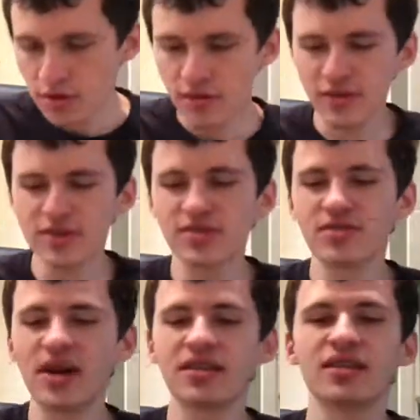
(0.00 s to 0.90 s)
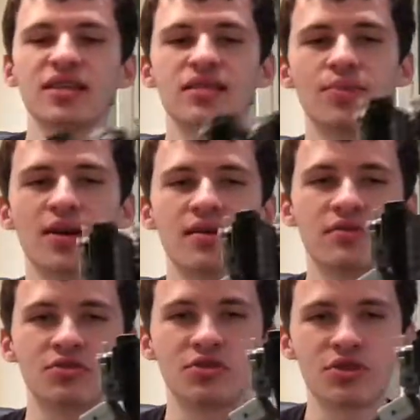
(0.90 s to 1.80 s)
We've also got these pair
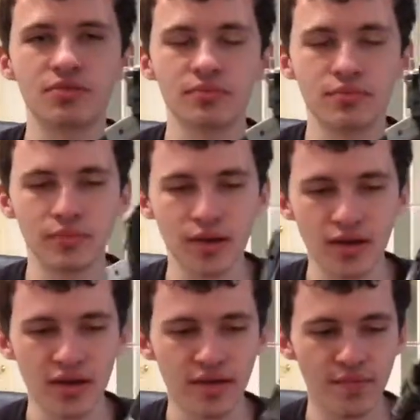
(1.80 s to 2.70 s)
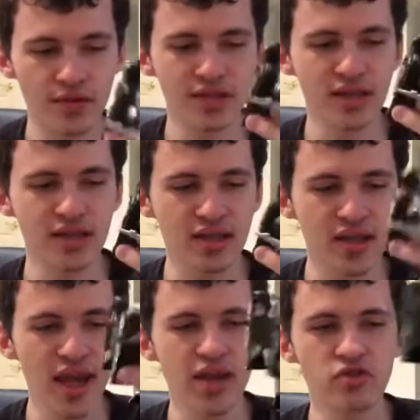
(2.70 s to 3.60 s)
of... We've also got the
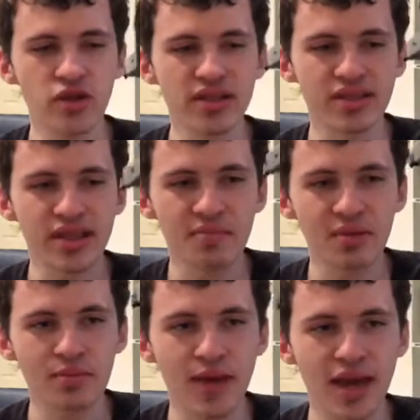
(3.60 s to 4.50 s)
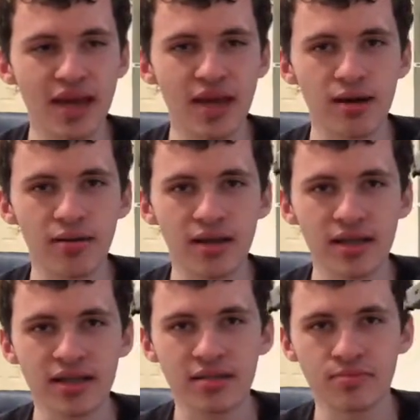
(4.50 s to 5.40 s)
tank tread stapled back here on
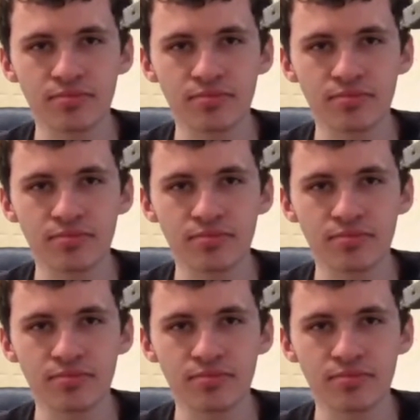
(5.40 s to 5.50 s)
his